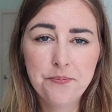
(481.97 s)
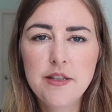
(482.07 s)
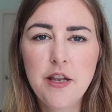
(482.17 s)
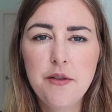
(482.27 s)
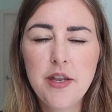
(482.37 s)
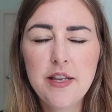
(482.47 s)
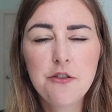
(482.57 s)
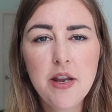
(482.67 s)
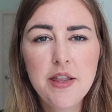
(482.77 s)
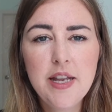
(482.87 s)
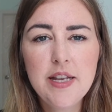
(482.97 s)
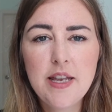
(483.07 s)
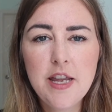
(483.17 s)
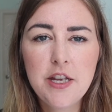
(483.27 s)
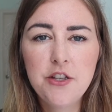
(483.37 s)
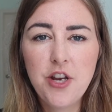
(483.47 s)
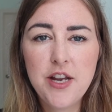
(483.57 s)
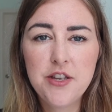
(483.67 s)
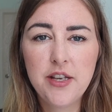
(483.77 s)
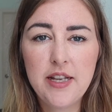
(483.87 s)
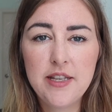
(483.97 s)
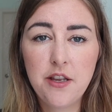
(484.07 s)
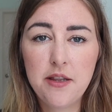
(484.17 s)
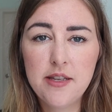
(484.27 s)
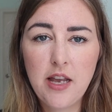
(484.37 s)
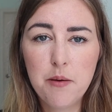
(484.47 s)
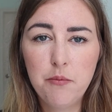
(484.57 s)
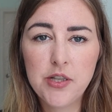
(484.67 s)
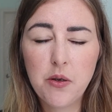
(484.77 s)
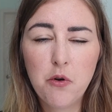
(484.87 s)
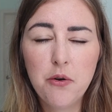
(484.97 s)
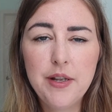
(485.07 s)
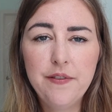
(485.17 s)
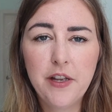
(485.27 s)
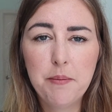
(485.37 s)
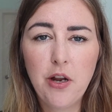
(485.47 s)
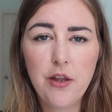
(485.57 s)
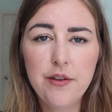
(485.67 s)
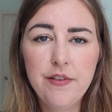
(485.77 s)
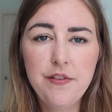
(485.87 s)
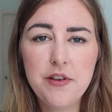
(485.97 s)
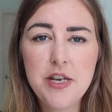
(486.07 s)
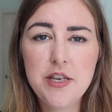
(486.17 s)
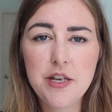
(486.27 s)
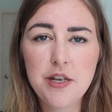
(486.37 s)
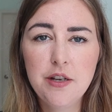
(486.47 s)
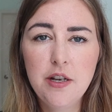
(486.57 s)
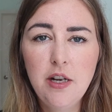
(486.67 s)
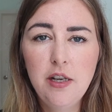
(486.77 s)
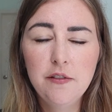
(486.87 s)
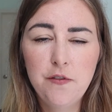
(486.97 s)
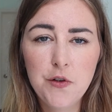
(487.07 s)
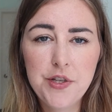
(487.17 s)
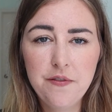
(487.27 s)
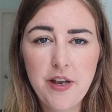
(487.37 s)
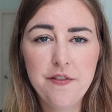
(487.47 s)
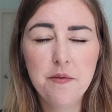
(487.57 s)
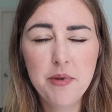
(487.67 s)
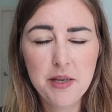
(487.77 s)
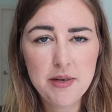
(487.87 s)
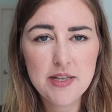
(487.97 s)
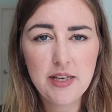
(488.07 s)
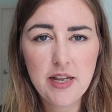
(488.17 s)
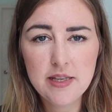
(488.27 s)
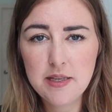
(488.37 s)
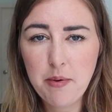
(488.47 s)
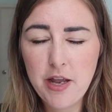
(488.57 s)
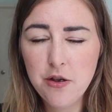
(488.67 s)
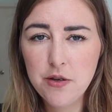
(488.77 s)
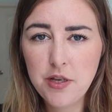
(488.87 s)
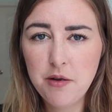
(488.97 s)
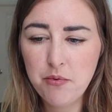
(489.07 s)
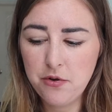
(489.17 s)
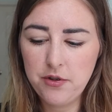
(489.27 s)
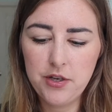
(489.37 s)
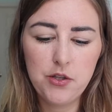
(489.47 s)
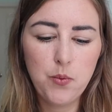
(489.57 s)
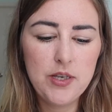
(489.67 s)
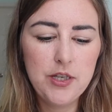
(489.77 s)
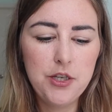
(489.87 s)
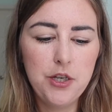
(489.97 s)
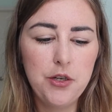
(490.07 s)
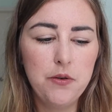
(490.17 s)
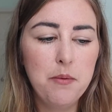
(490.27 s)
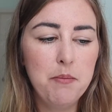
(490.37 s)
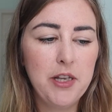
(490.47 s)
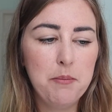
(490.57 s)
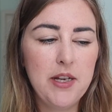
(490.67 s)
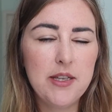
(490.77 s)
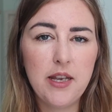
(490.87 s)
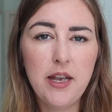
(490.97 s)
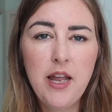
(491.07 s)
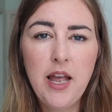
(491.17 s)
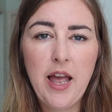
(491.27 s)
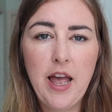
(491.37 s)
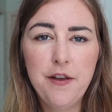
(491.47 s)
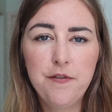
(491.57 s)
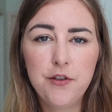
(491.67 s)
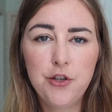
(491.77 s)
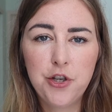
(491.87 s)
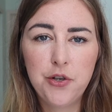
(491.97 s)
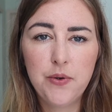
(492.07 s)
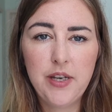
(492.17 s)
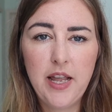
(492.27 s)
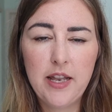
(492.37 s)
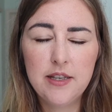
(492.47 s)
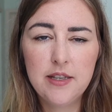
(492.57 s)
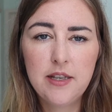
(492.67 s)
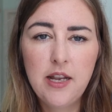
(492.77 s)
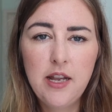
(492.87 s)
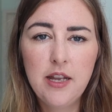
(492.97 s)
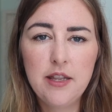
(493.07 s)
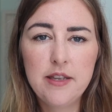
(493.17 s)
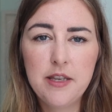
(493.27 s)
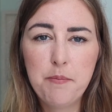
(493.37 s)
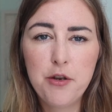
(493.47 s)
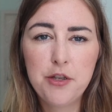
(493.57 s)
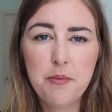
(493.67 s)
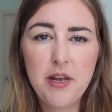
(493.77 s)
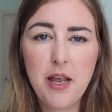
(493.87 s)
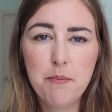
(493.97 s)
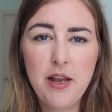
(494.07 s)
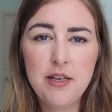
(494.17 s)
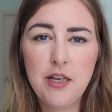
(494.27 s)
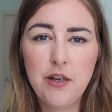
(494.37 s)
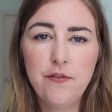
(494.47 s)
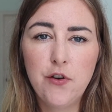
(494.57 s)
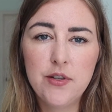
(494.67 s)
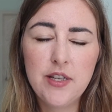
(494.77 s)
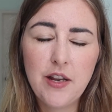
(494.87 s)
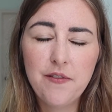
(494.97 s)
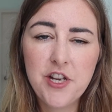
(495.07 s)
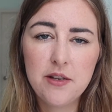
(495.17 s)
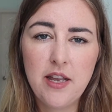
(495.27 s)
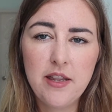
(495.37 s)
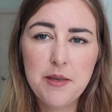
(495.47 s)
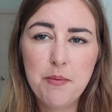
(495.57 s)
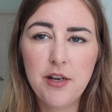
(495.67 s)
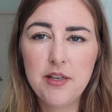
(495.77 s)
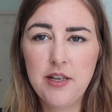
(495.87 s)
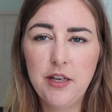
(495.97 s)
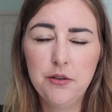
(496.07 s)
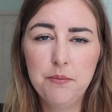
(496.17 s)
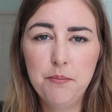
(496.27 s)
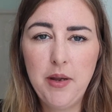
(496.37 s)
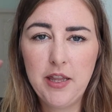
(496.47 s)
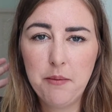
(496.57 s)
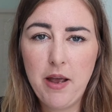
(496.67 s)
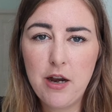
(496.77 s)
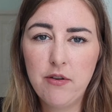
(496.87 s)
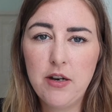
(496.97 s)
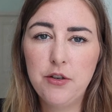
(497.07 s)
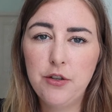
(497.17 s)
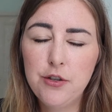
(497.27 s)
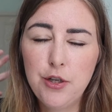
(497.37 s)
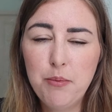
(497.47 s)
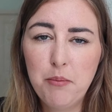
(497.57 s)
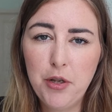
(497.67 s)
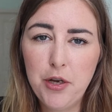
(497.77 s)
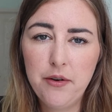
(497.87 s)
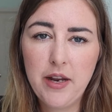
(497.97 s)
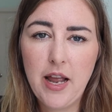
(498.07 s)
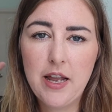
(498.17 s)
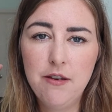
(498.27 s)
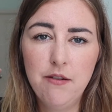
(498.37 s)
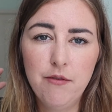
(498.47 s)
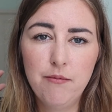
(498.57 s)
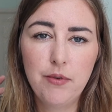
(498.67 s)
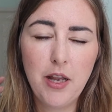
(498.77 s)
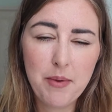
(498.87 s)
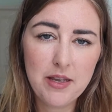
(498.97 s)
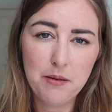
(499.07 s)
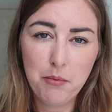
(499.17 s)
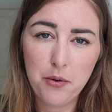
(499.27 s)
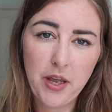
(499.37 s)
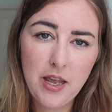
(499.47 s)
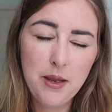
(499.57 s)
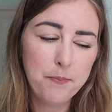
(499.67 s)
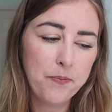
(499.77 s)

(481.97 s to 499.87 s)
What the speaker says: So the next great thing is that you can change the lenses on this camera. So I'm currently filming on the 15 to 45mm lens, but I also bought the 22mm f2 lens. This is supposed to be amazing for sit-down videos like this because it'll make the background super blurry and amazing bokeh.